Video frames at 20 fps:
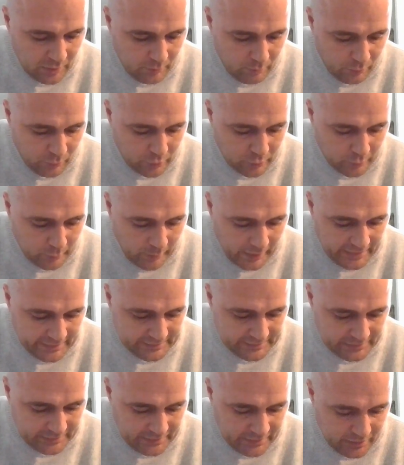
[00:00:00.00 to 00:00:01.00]
more
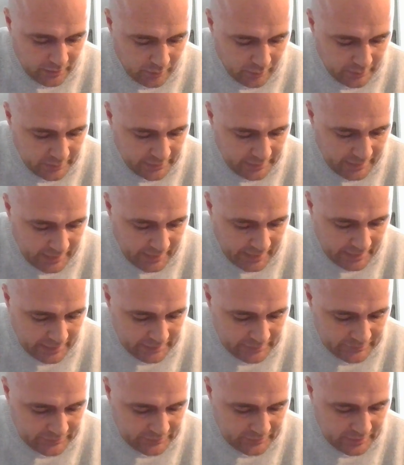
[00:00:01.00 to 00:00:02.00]
widely known
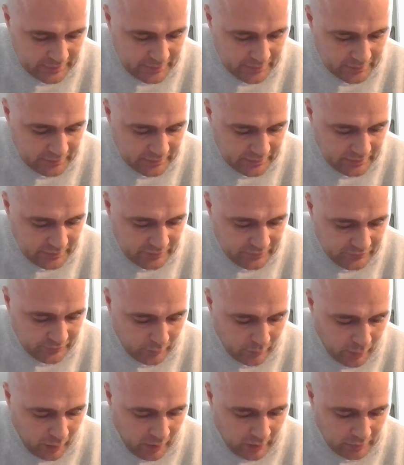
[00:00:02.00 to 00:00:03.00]
as the
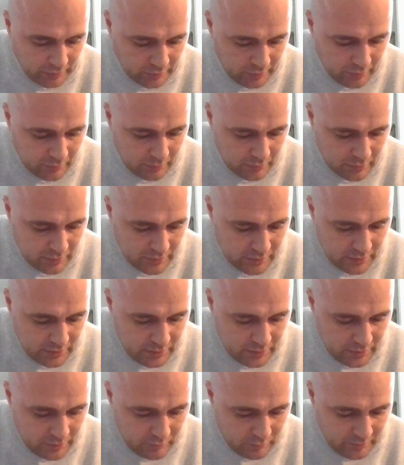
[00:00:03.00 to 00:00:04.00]
Zocalo,
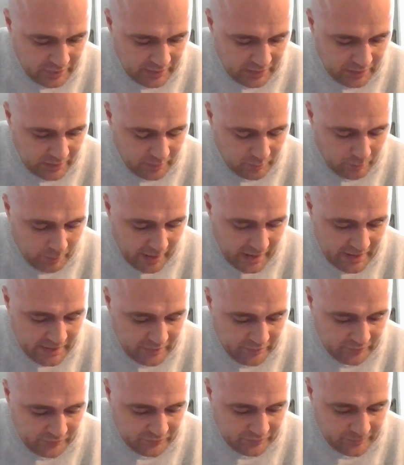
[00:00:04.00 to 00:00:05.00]
meaning
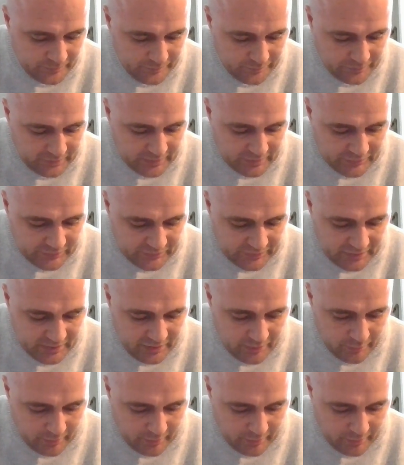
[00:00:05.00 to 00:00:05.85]
base. City